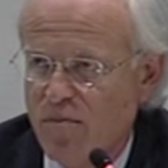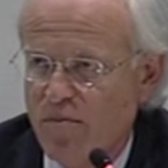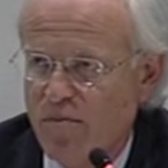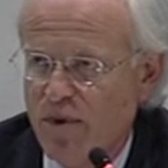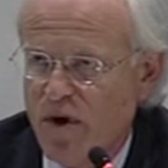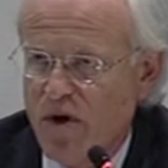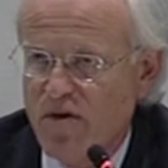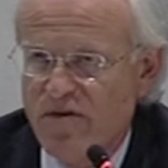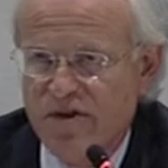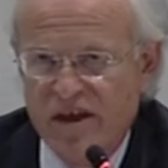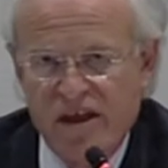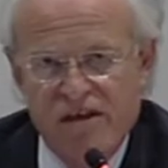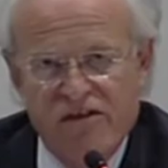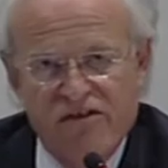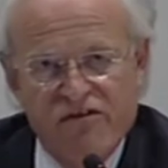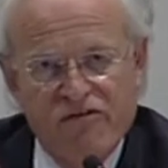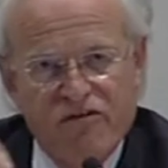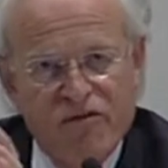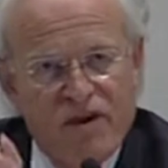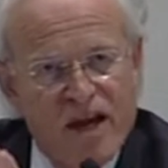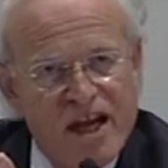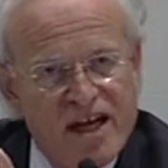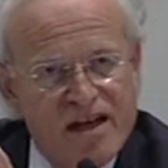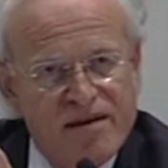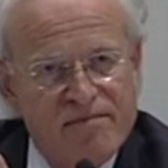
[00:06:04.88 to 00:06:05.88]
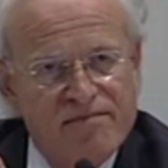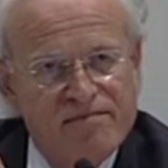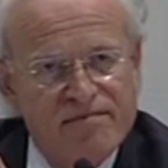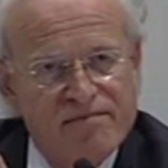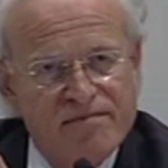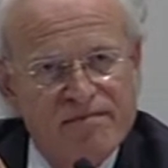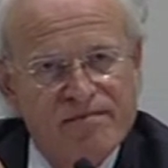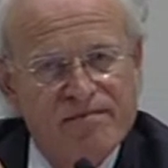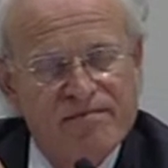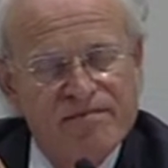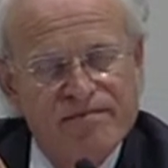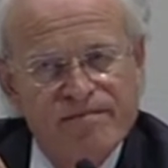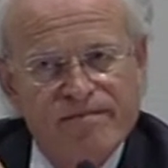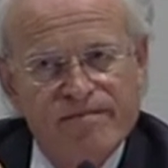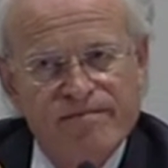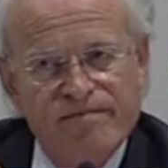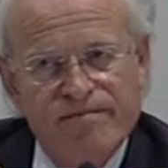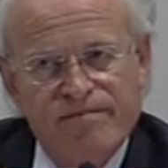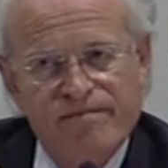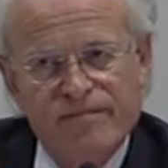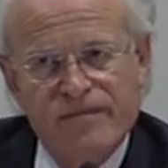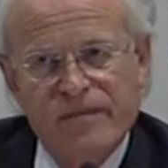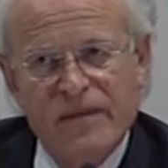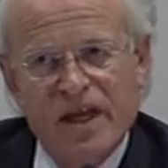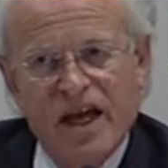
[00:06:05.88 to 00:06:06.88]
both a threat
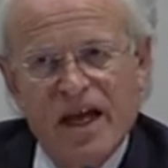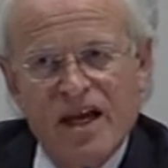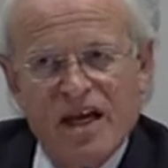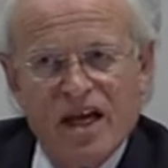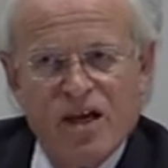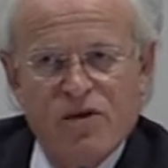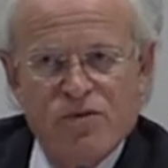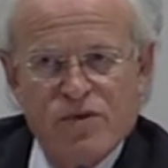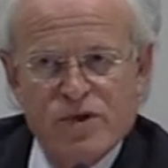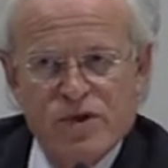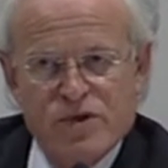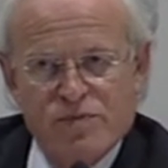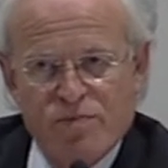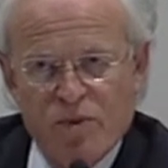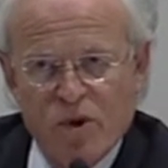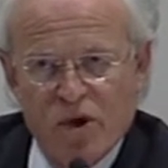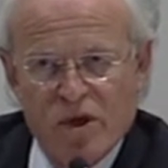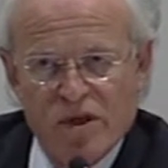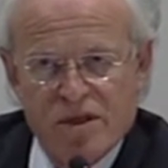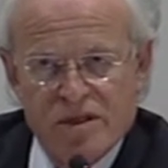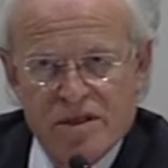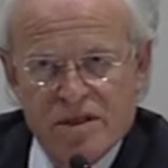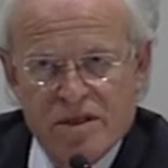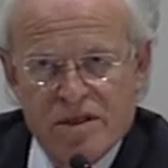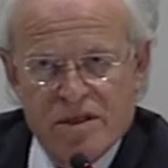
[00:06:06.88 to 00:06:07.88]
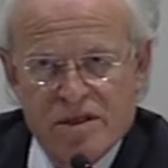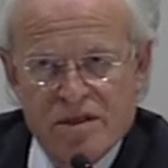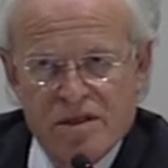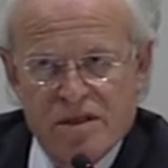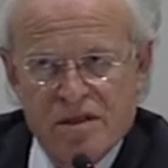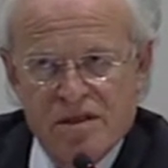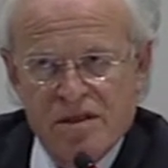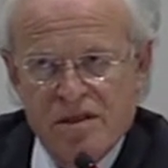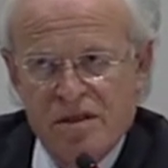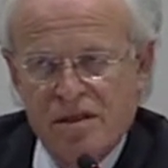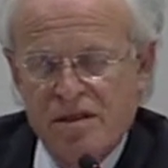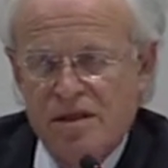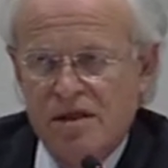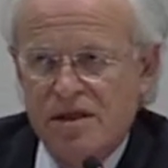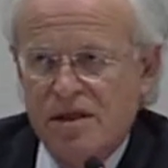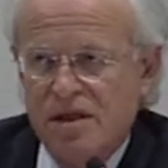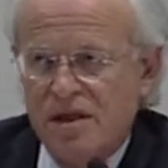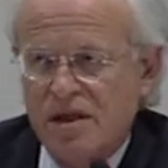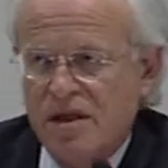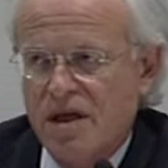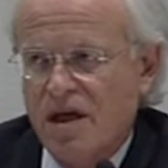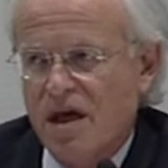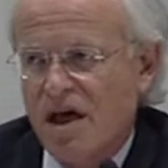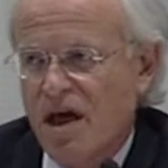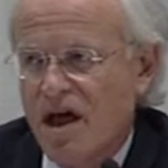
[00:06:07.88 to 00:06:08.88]
and a response.
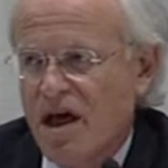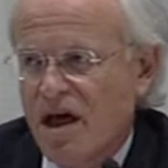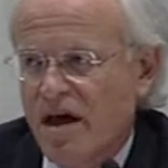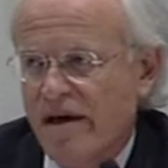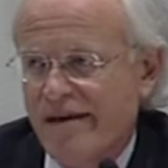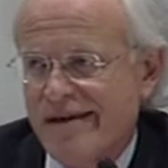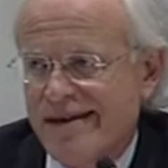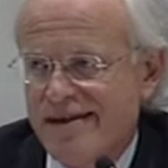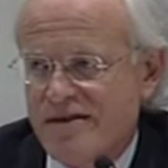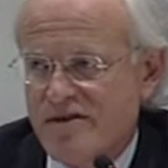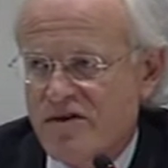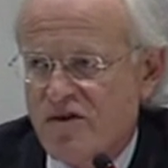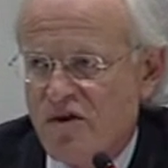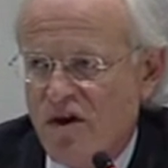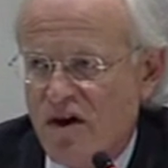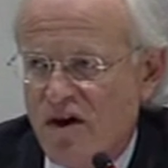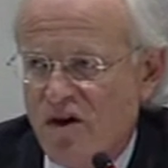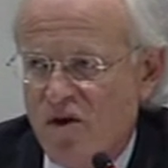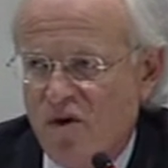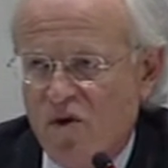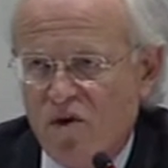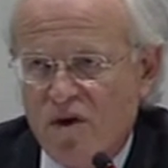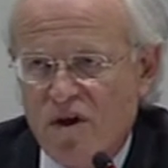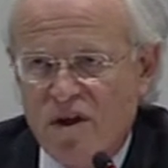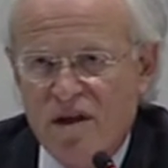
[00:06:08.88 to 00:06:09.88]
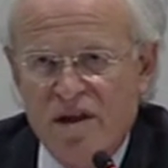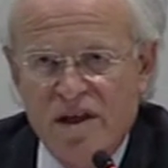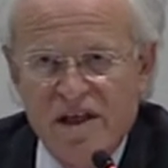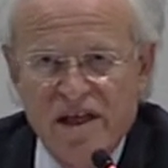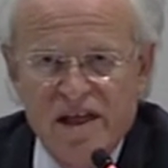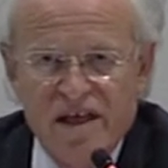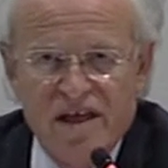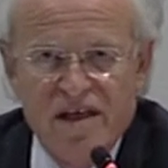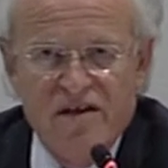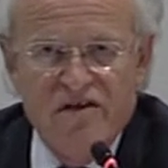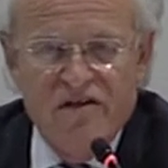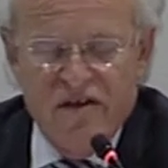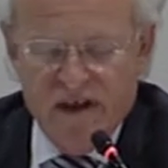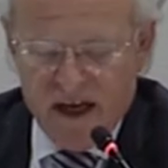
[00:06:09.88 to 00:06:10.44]
It's not at all clear